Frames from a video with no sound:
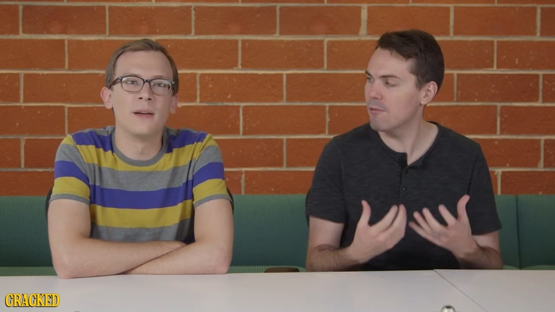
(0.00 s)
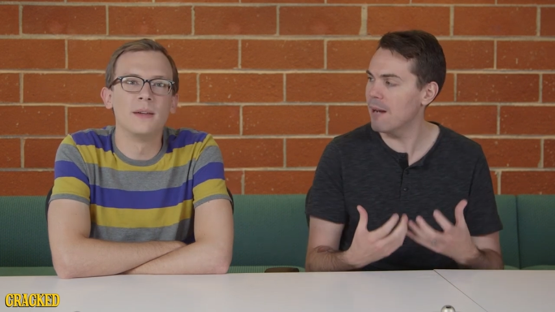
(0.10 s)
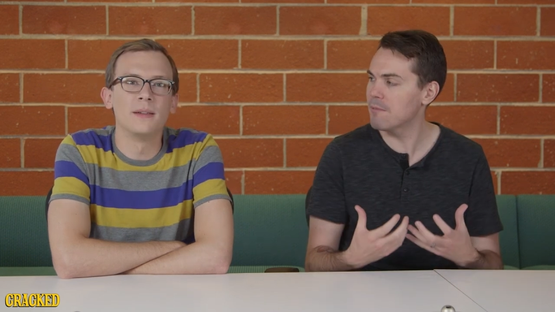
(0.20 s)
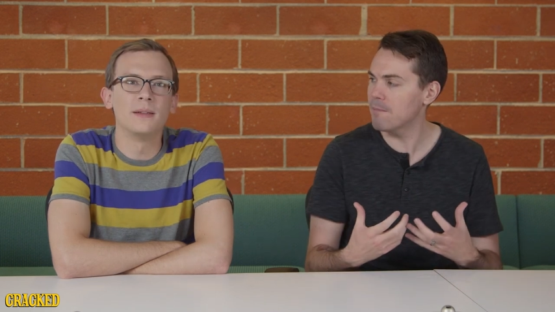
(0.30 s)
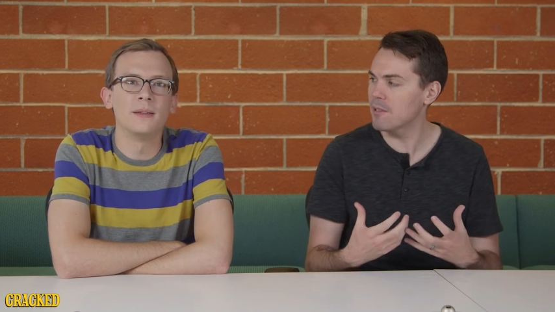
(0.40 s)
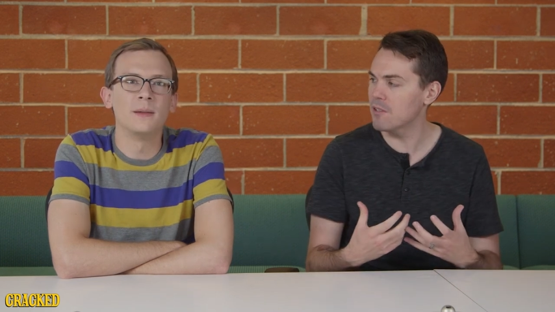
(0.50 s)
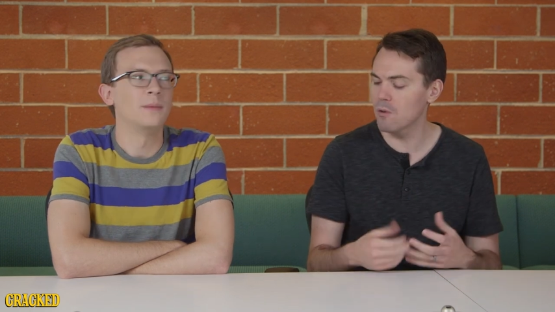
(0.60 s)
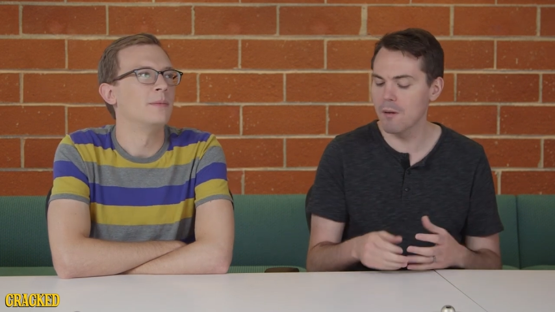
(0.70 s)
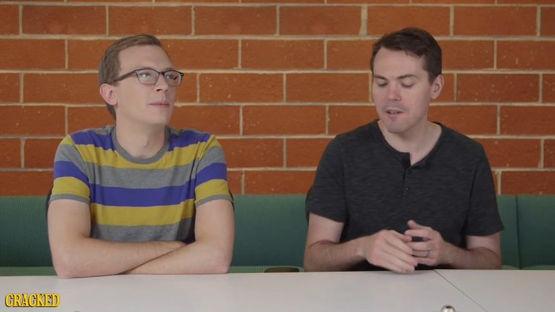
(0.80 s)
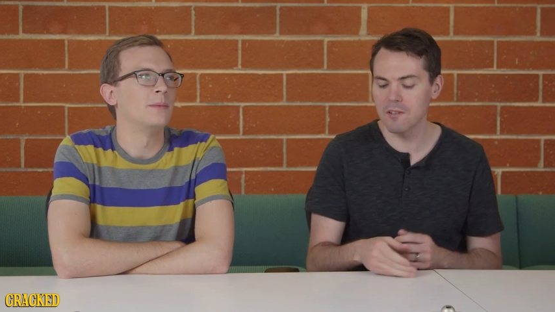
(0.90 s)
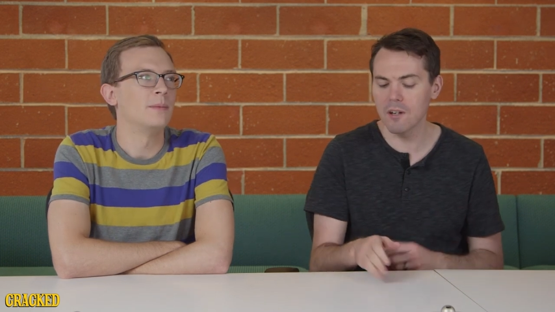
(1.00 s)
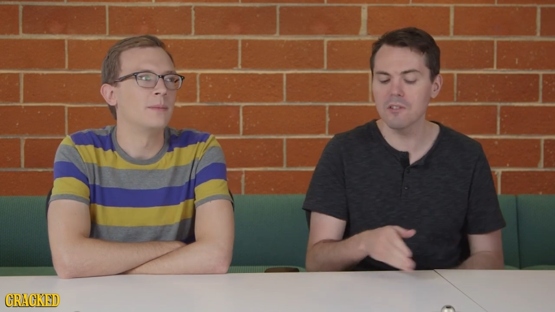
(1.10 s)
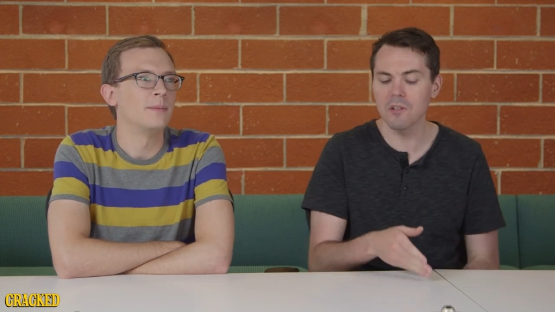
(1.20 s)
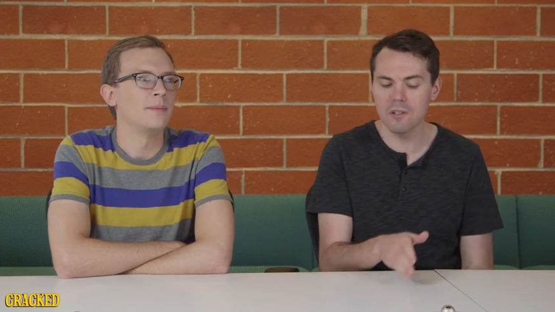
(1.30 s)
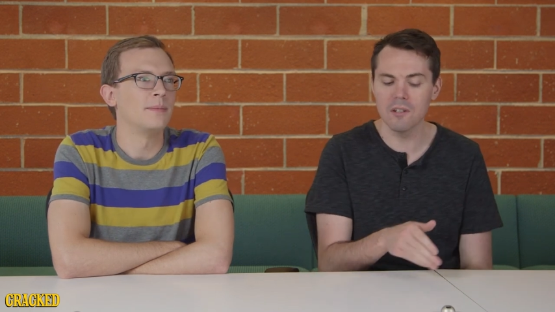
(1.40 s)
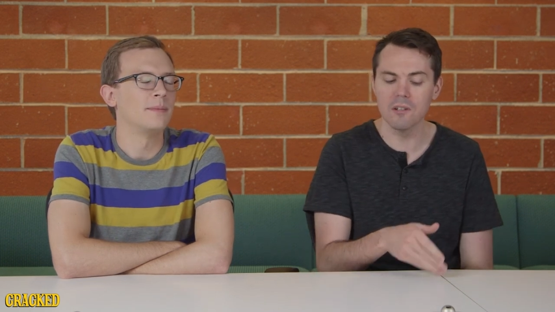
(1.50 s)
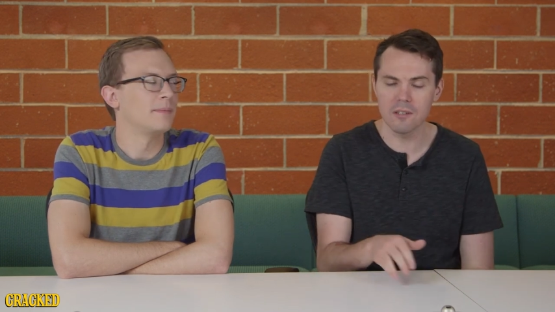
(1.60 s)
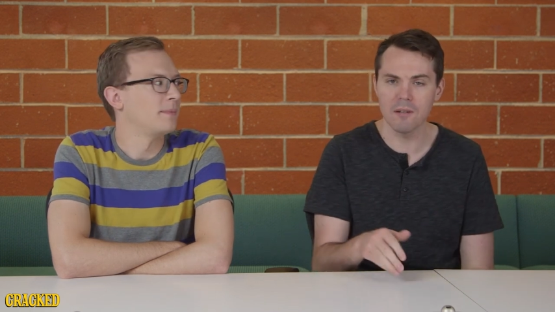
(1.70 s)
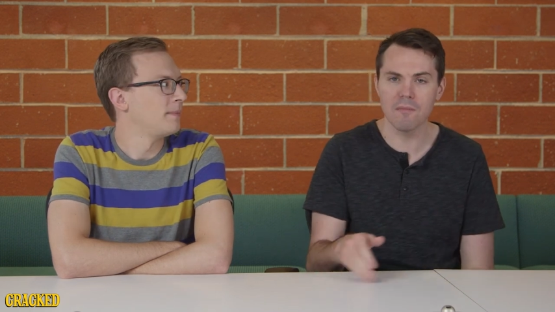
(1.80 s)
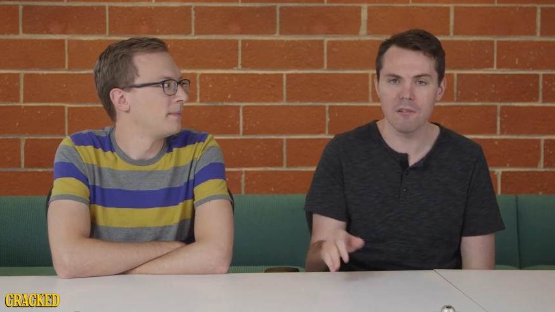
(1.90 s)
Speaker 1: wraps up its story, but there's also still
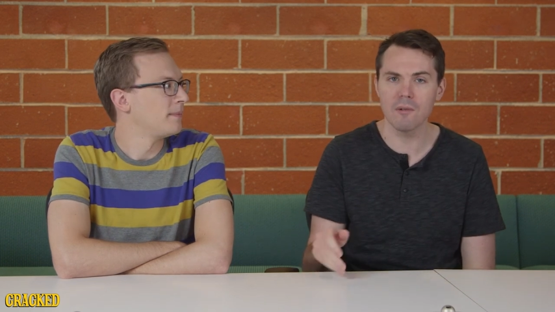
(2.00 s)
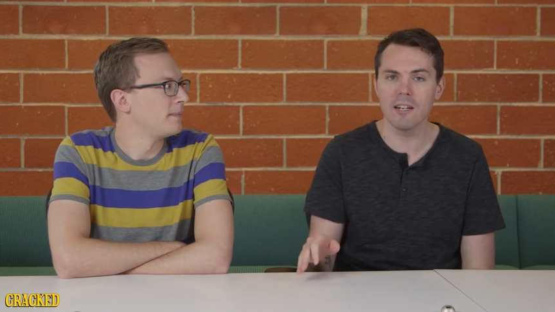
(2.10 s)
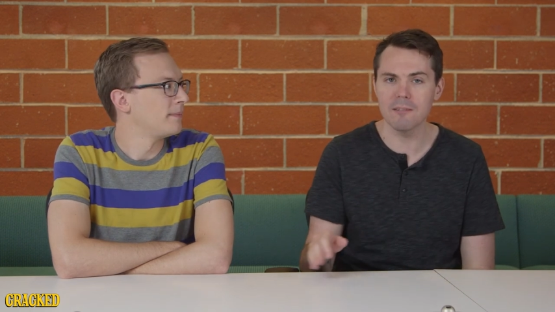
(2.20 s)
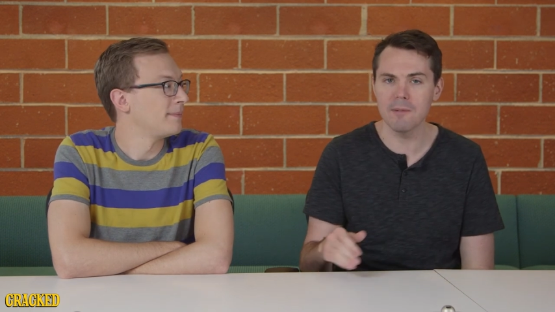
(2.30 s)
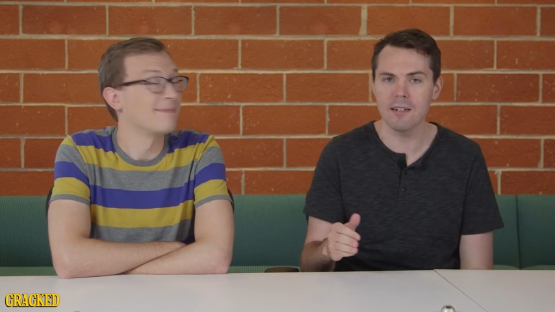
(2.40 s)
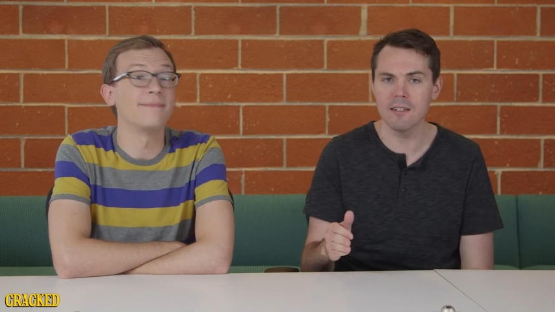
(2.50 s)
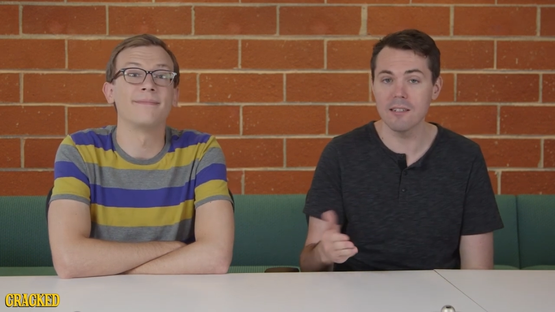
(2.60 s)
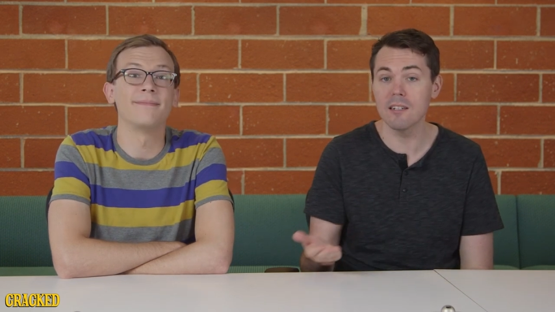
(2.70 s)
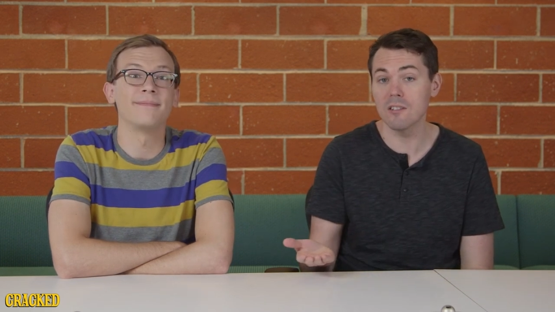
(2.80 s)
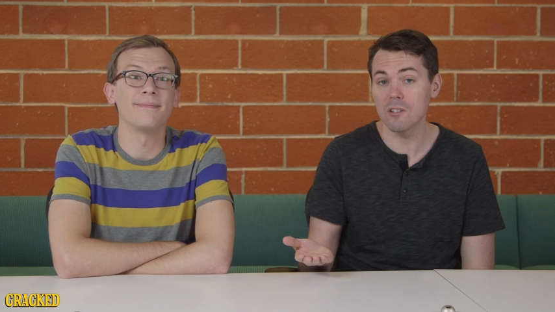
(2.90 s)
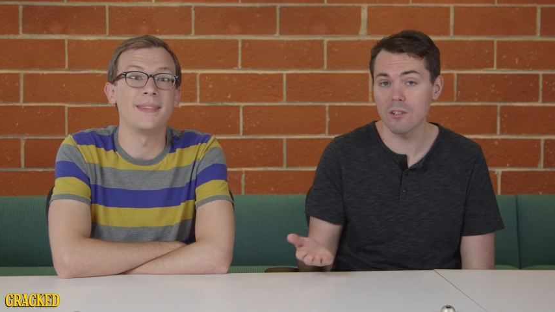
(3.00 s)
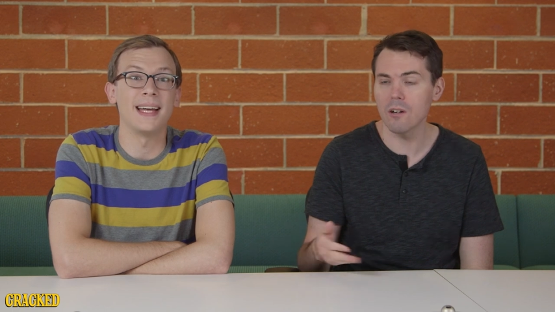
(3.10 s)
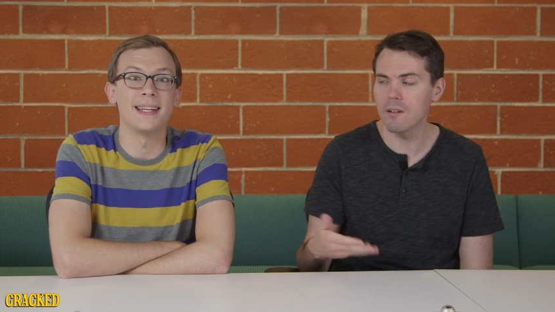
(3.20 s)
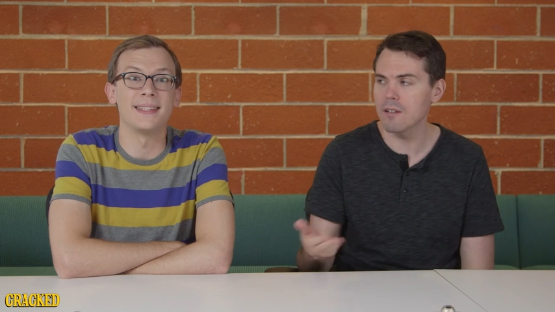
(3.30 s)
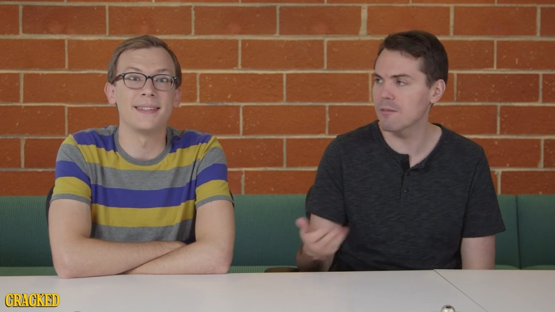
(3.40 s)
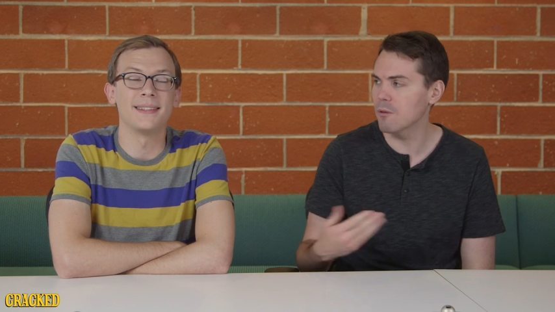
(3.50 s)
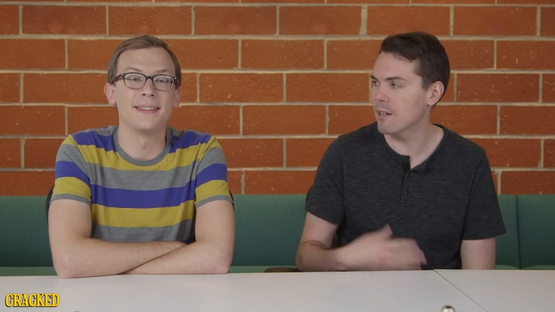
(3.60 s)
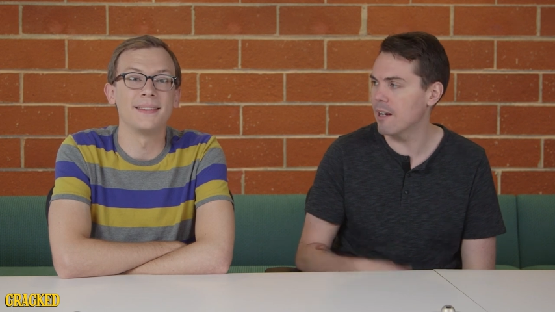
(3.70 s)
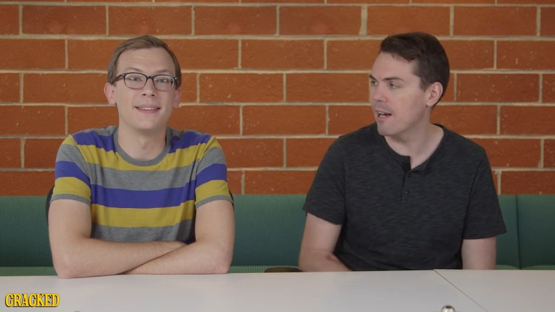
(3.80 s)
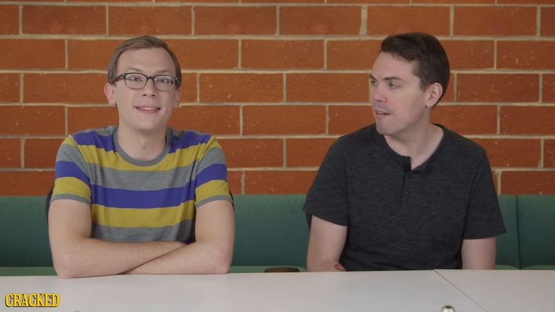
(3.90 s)
some threads because it is a show and we're
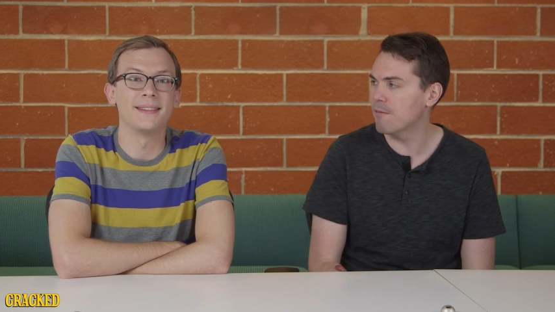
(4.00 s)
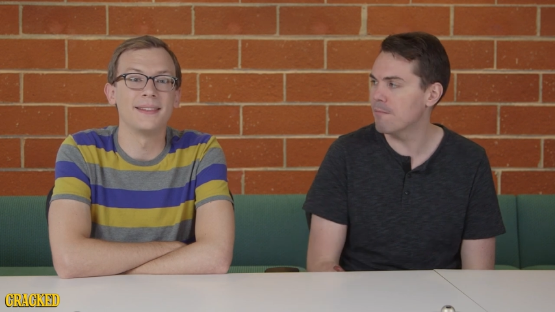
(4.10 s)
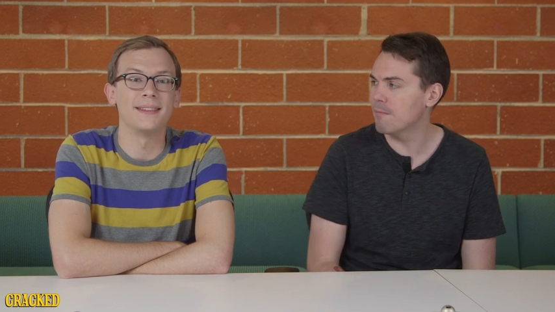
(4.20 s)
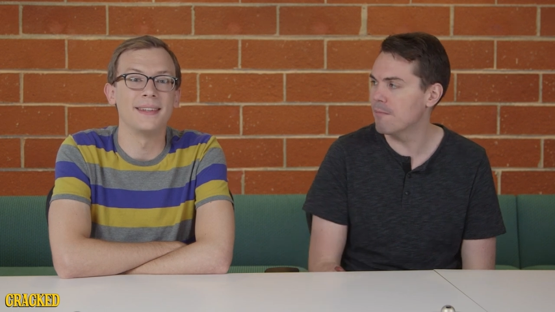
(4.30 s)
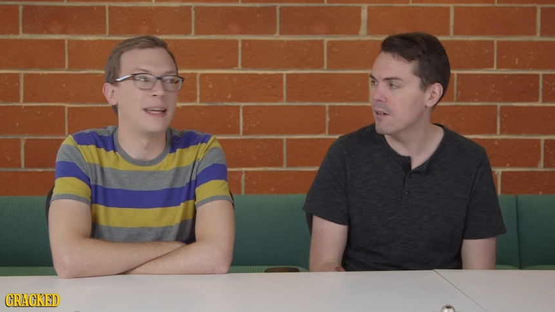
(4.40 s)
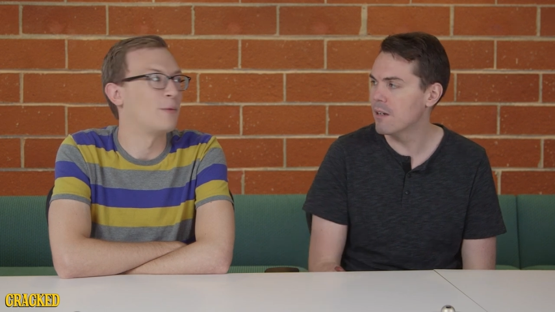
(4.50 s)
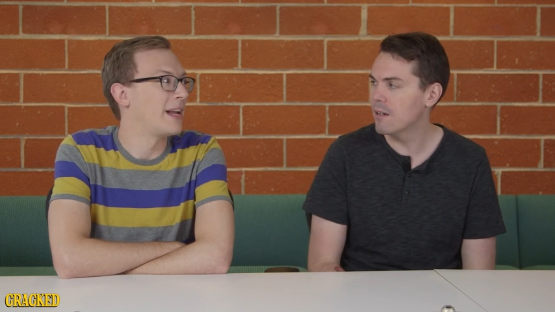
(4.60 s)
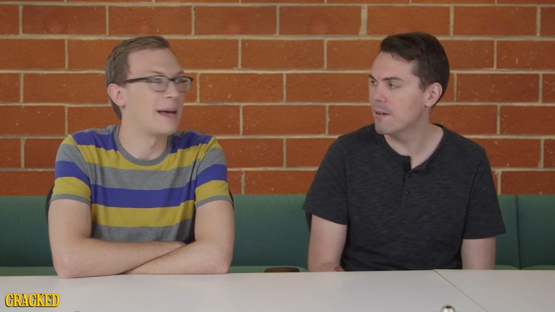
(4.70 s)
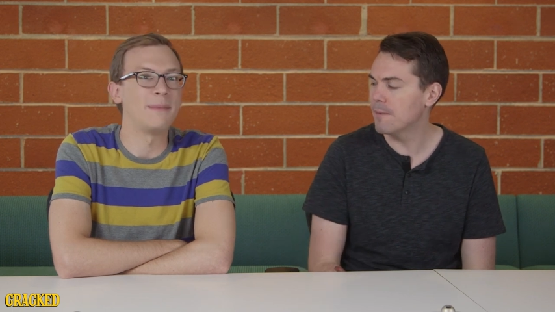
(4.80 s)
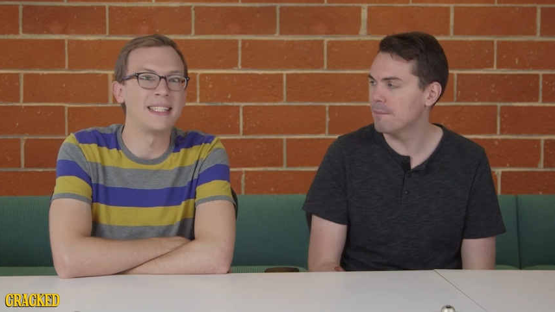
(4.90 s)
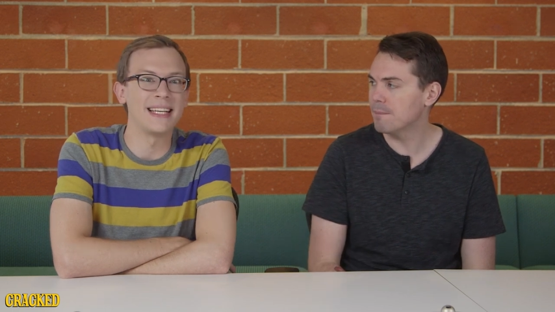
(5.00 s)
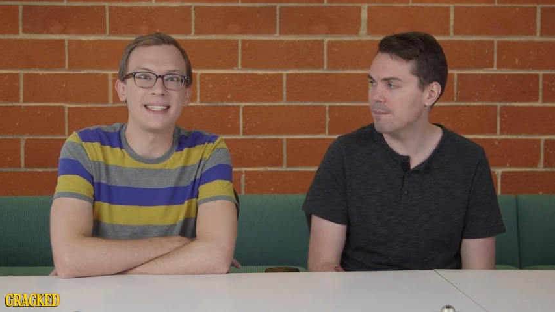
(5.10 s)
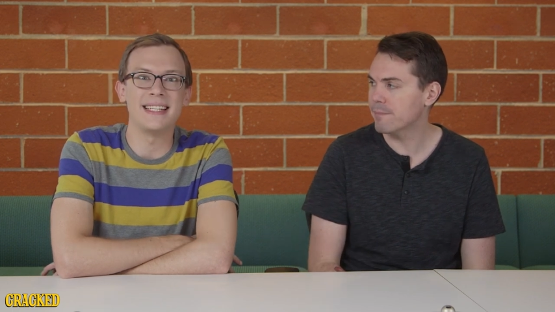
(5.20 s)
gonna have... And what happens next